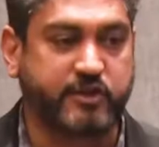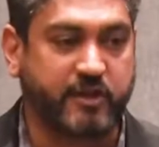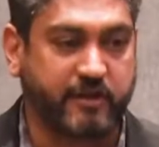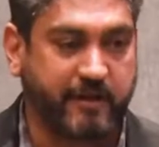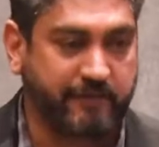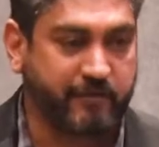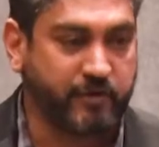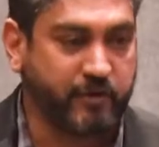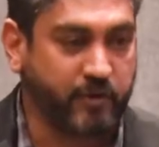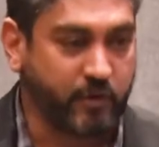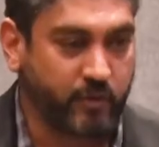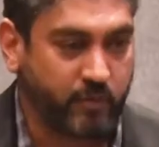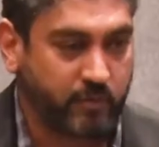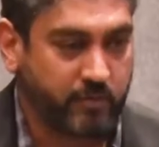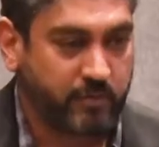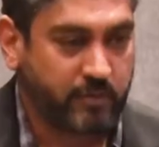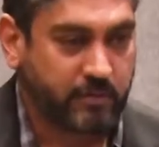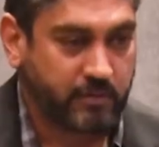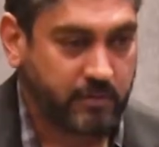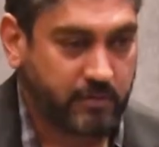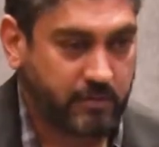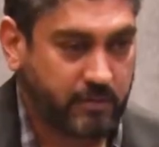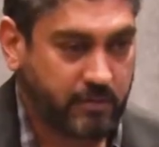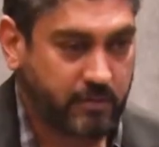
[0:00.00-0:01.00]
the revenue
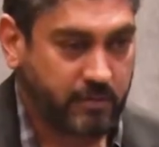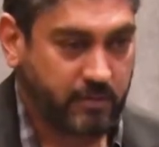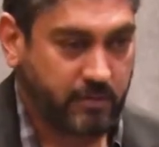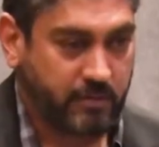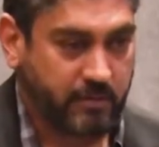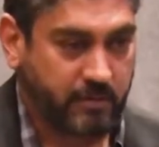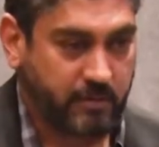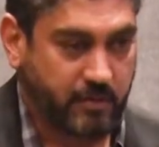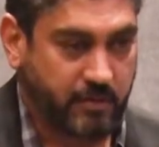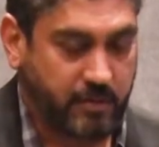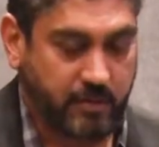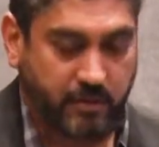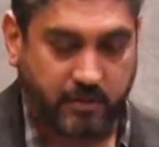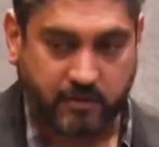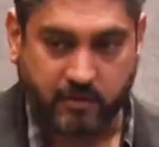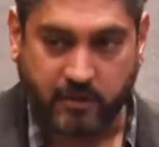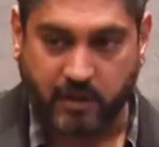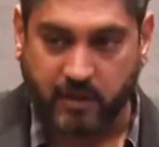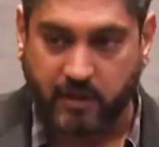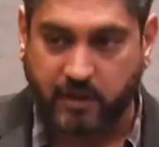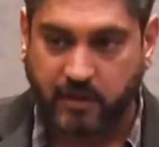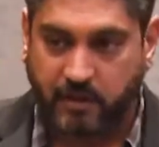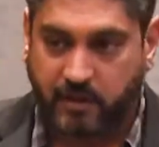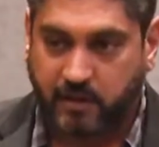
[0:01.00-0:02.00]

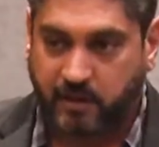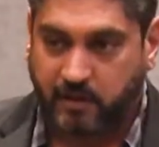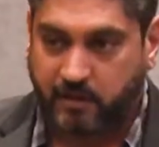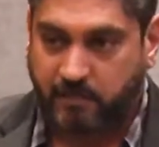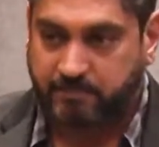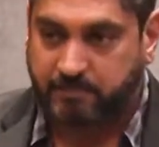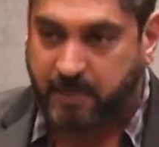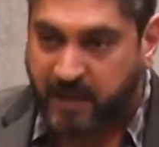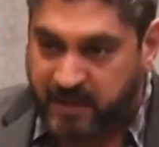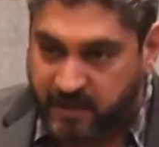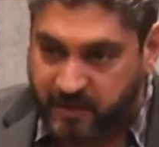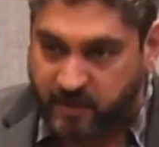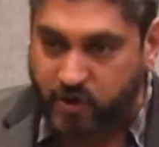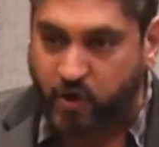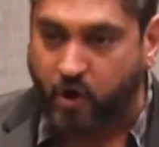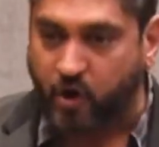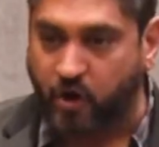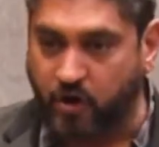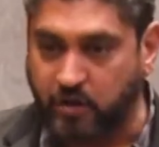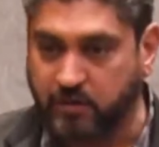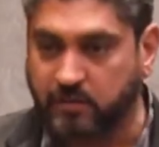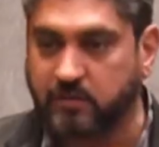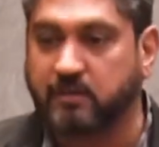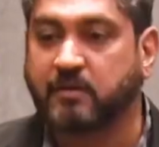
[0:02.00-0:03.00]
uh, button
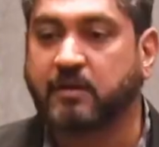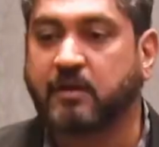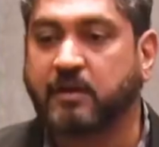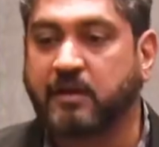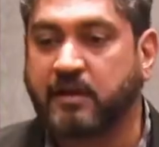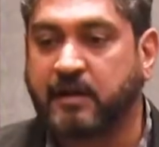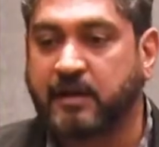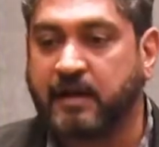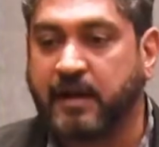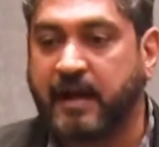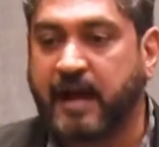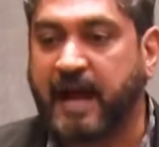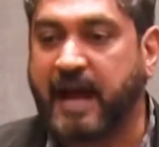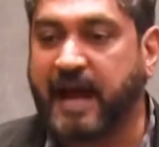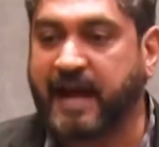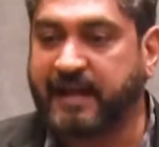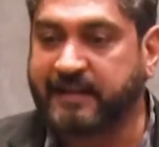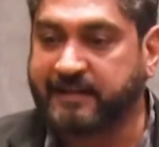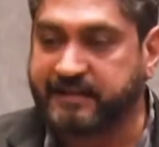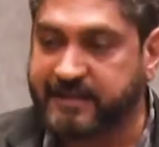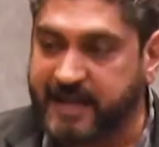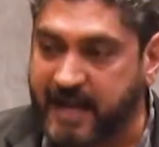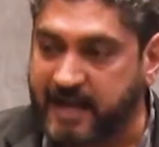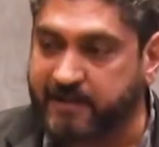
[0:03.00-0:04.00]
on,
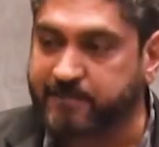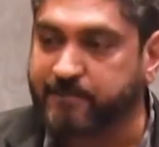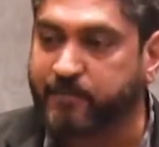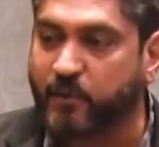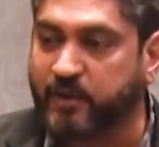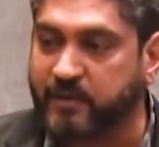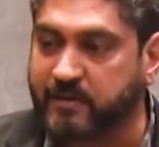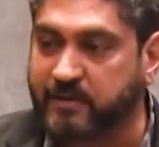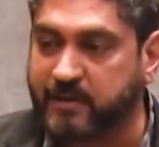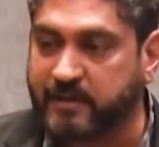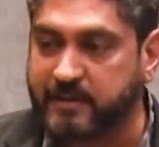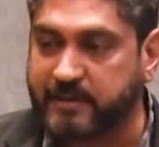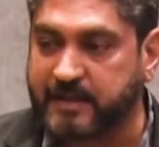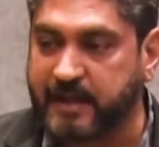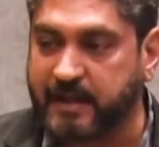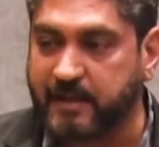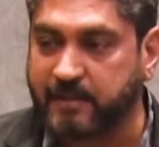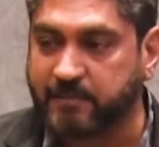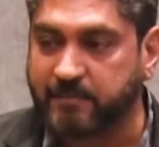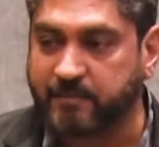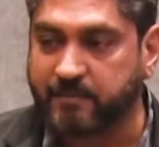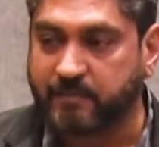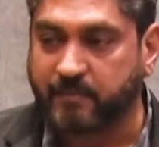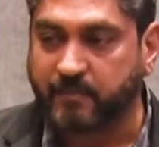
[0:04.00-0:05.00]
at that point in
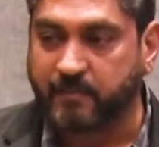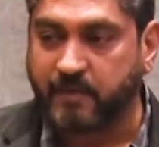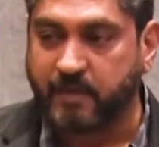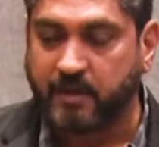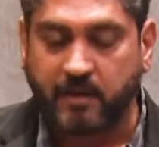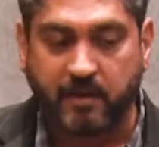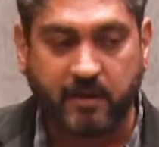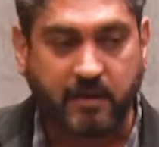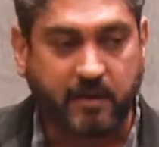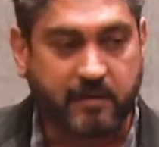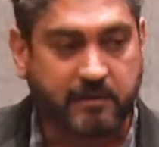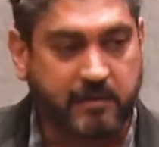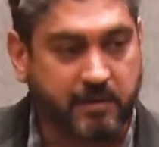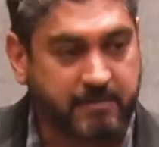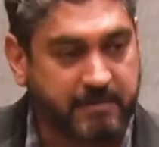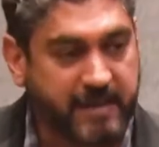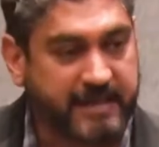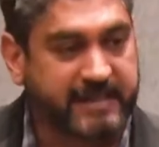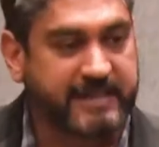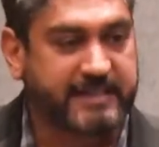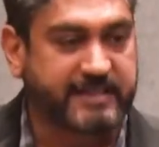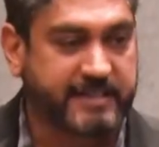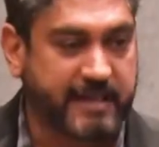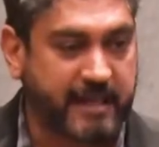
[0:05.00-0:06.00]
time, the
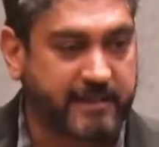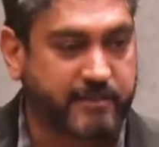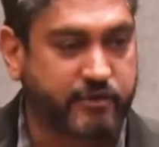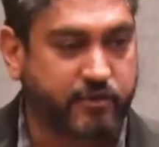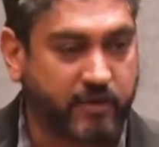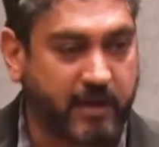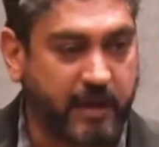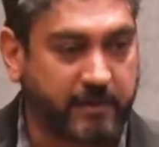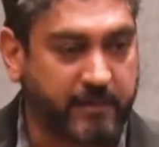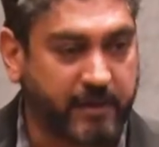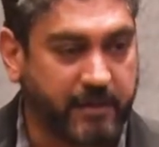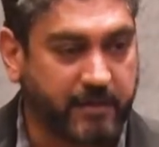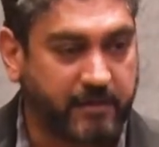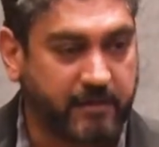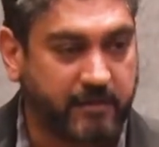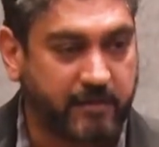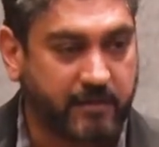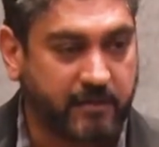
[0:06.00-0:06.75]
money starts to come in.